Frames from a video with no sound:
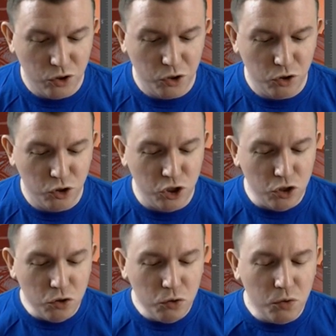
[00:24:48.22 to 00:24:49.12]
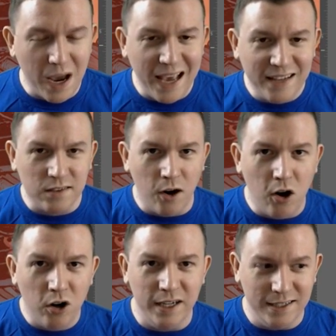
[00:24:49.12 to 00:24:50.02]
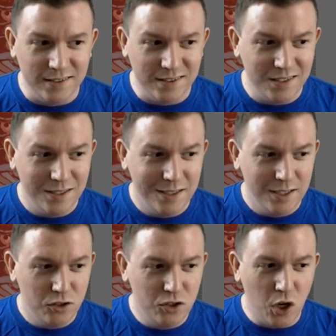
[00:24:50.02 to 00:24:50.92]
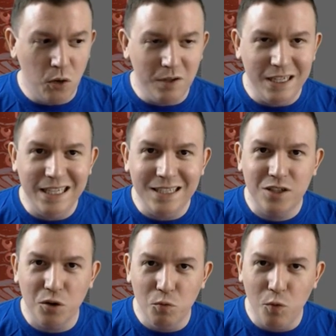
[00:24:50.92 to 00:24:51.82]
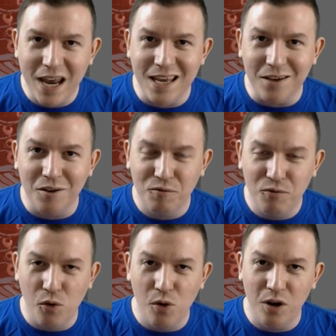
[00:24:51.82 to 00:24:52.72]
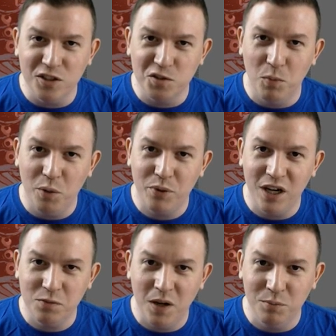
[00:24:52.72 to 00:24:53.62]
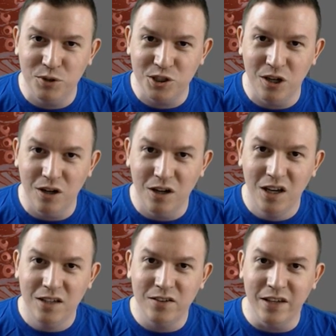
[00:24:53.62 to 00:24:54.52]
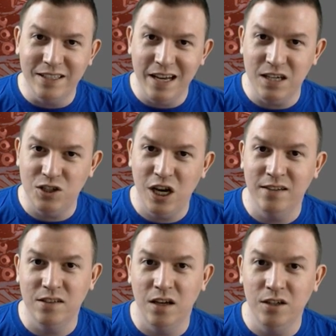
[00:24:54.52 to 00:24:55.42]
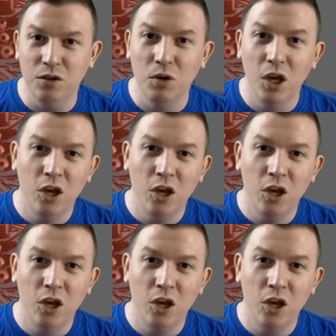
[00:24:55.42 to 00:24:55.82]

you as an artist don't need to wait for a small press publisher to like take a chance on you.